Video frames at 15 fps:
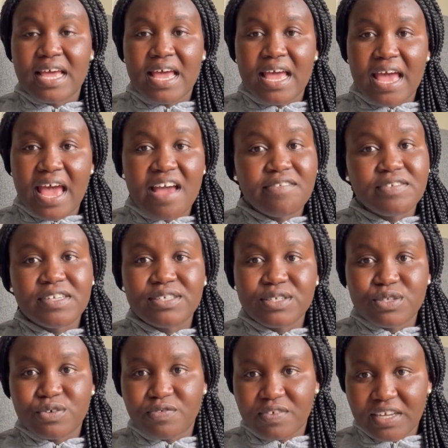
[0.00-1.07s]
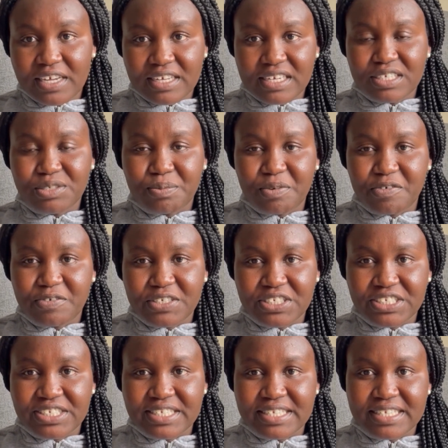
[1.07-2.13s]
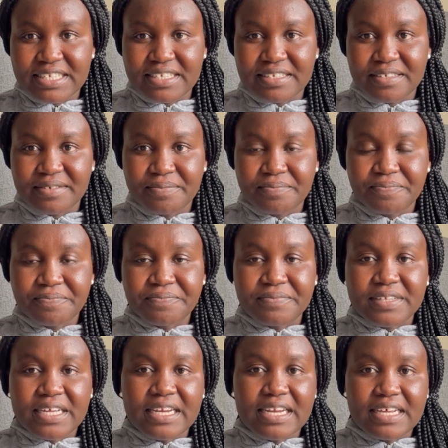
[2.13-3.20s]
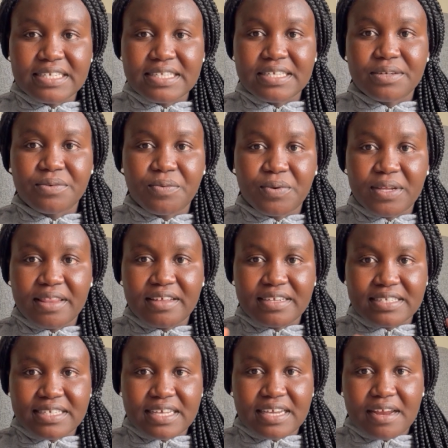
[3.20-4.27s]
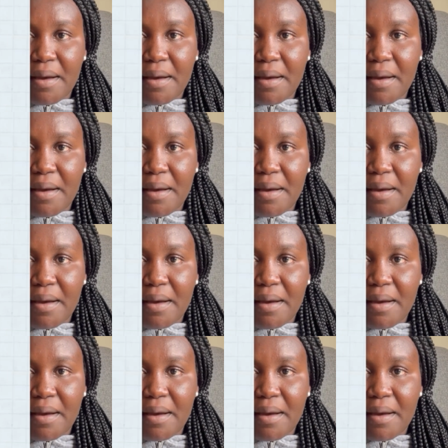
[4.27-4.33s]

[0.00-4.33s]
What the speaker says: evidence of English proficiency? Let's see what they said.